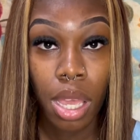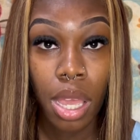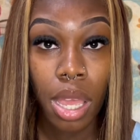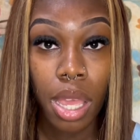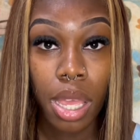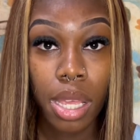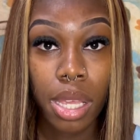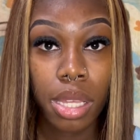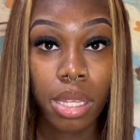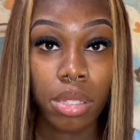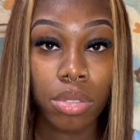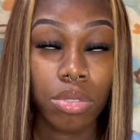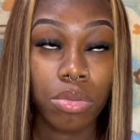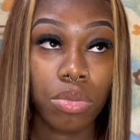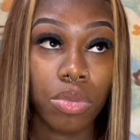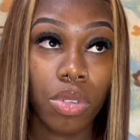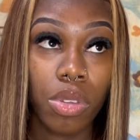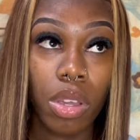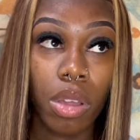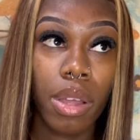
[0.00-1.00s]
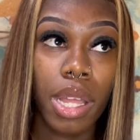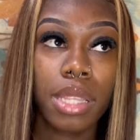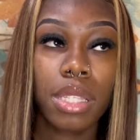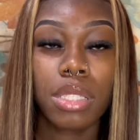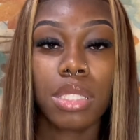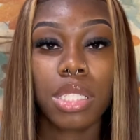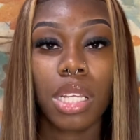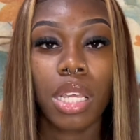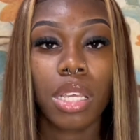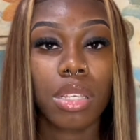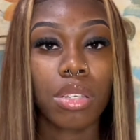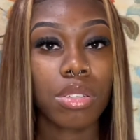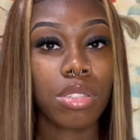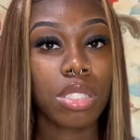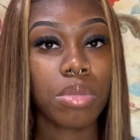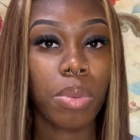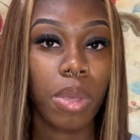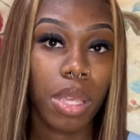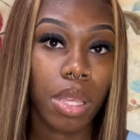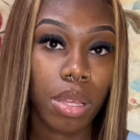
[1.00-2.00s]
And you're gonna have to check your
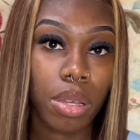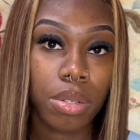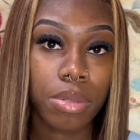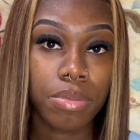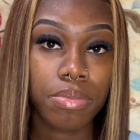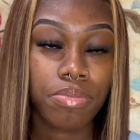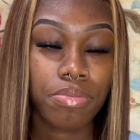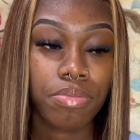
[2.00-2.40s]
spam,